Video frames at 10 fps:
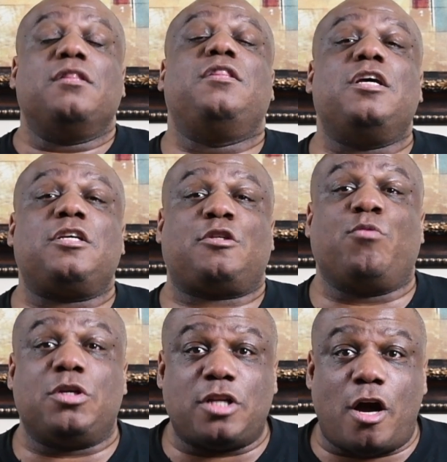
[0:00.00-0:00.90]
This
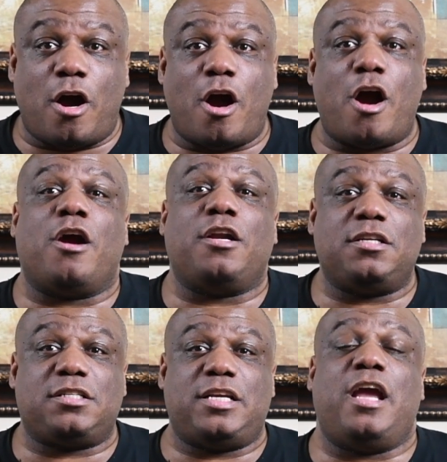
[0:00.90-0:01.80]
was the
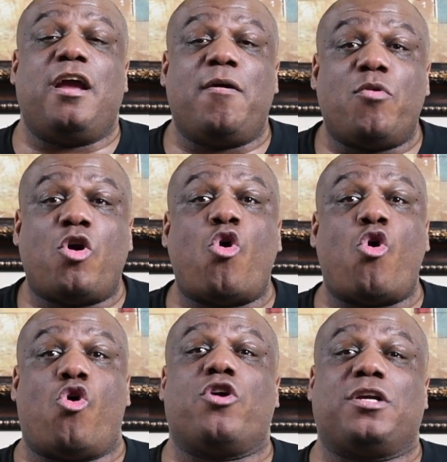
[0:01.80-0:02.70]
hardest damn
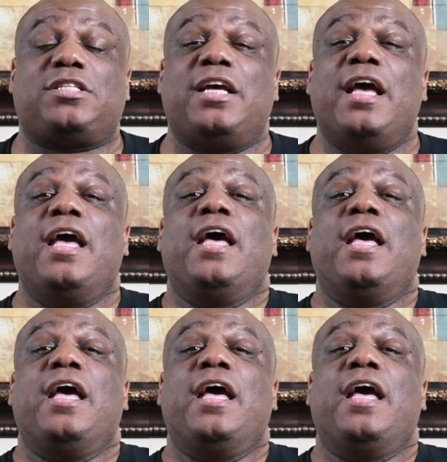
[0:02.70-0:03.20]
course